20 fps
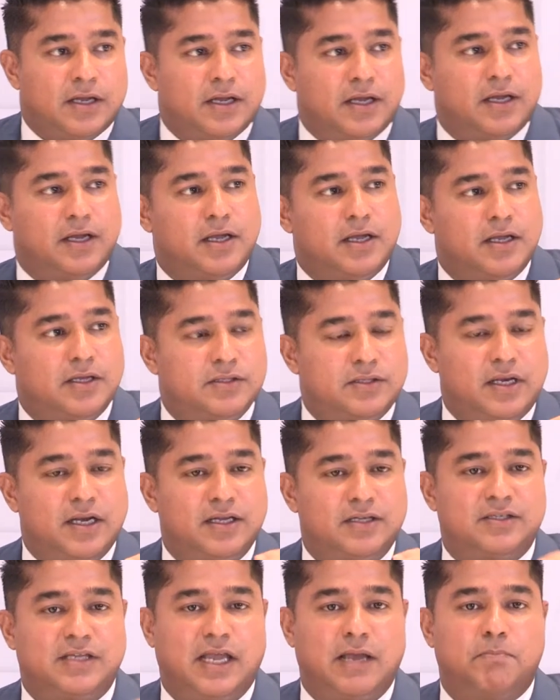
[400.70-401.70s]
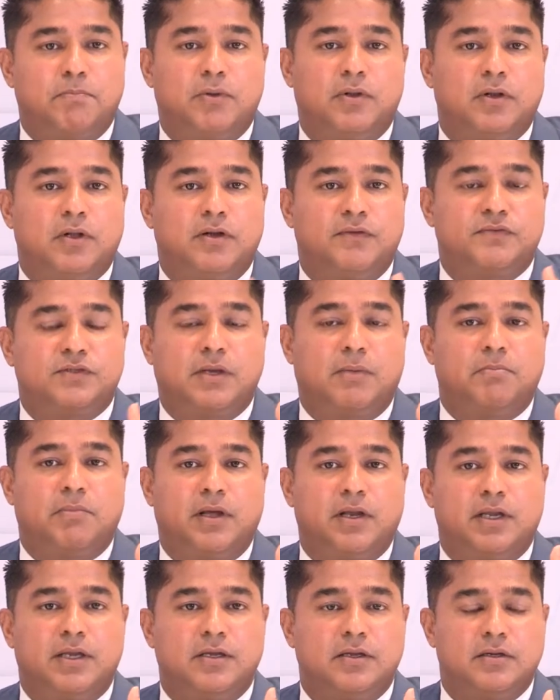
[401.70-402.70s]
is an example of
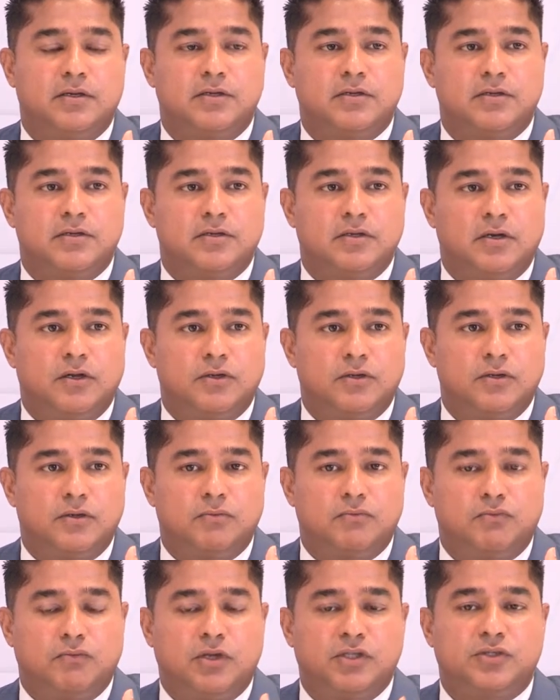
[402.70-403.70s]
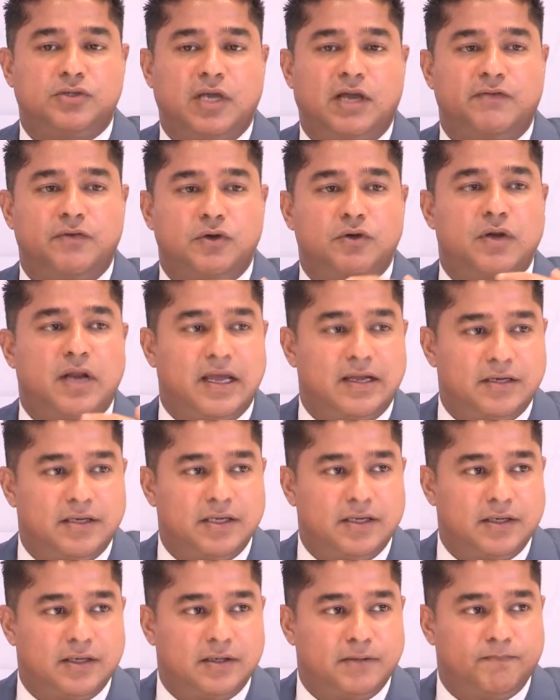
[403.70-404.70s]
somebody, once you have a good
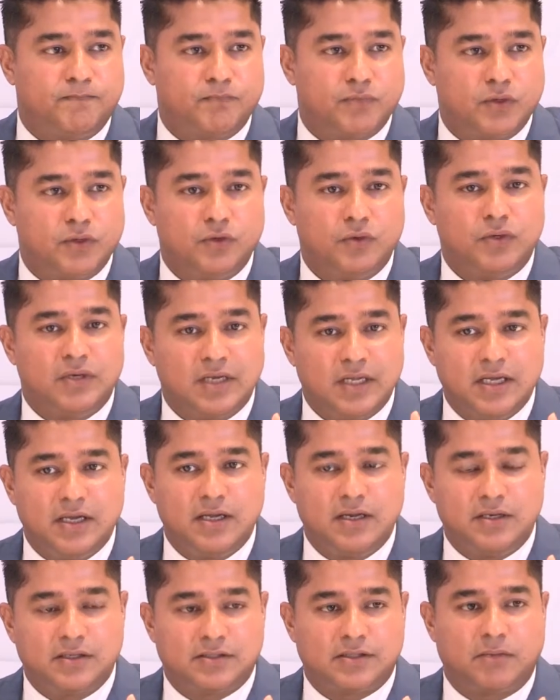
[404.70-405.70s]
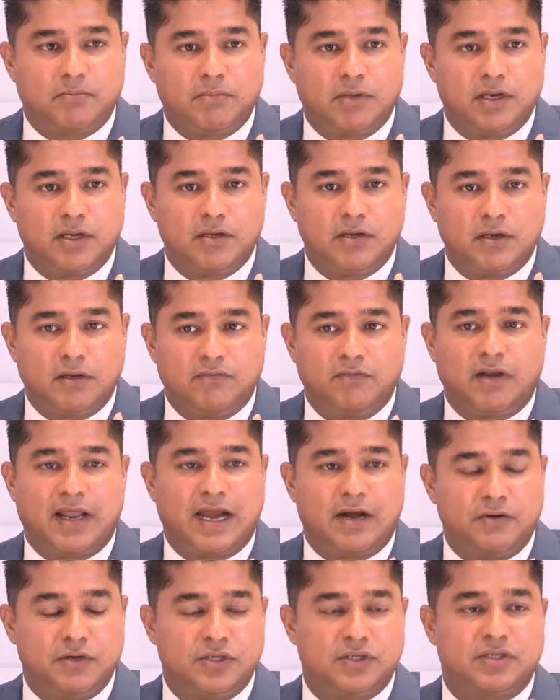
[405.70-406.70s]
idea, you need somebody of
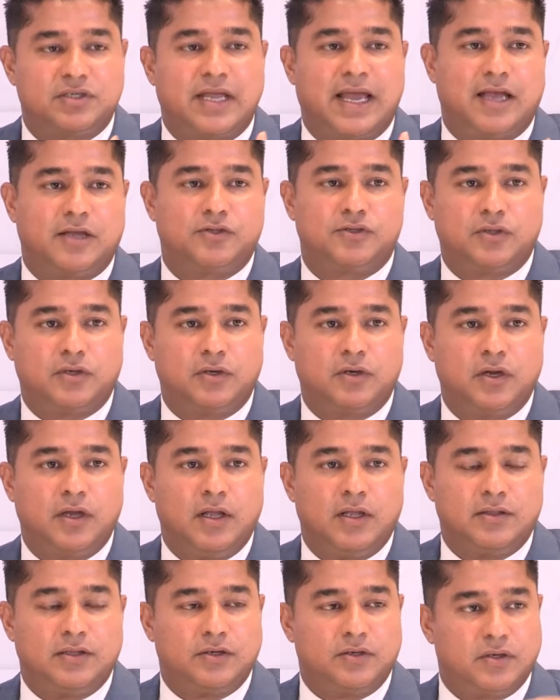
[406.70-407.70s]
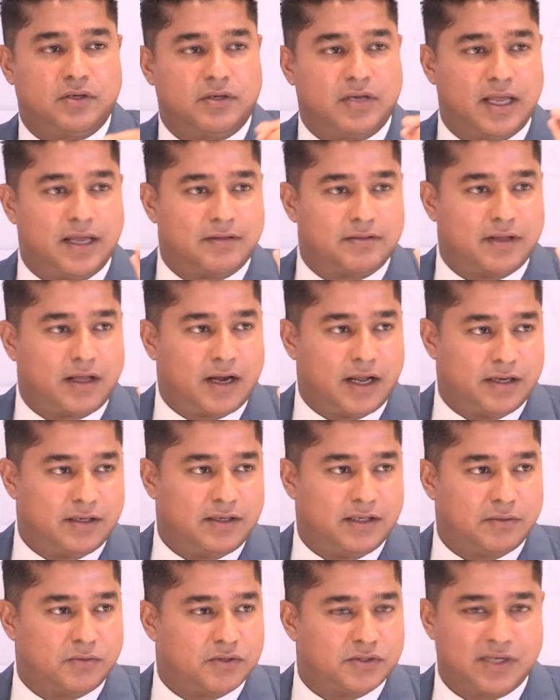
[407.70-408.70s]
Larry's stature and to take that
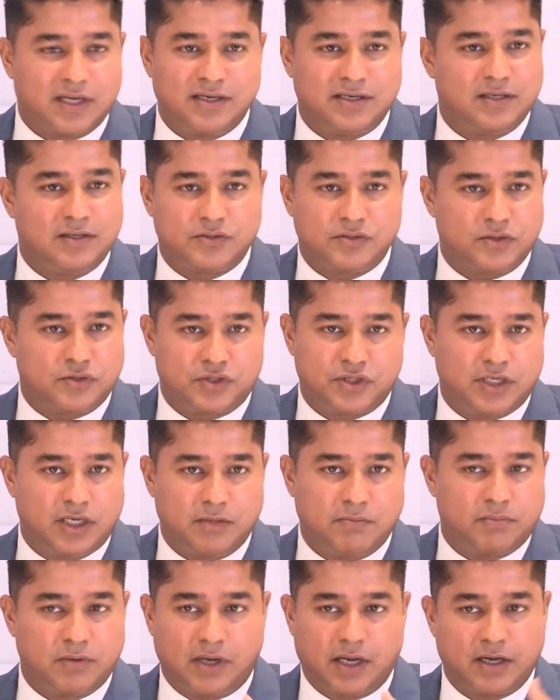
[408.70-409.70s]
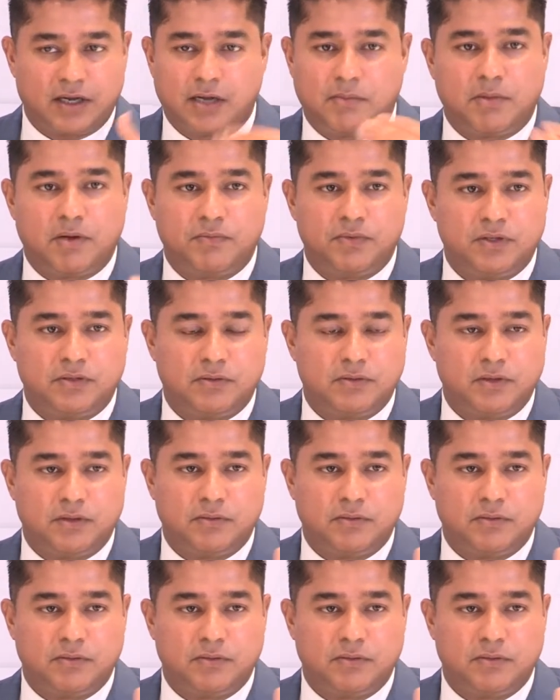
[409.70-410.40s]
idea, because ideas are cheap. I come up with